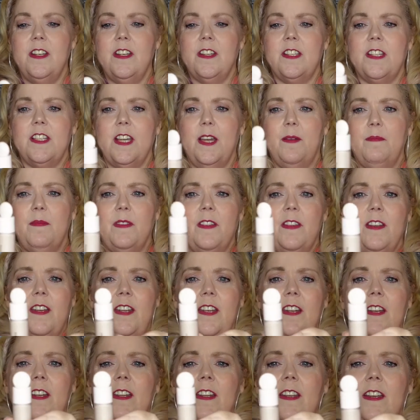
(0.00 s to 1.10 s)
except that
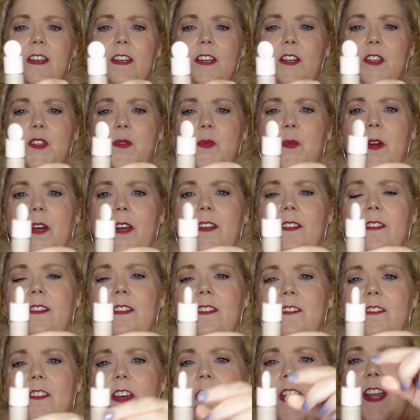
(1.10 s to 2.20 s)
it is one
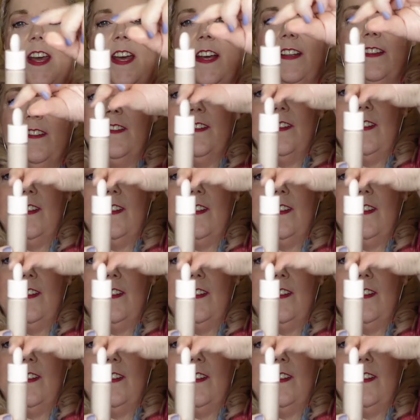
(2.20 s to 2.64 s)
that has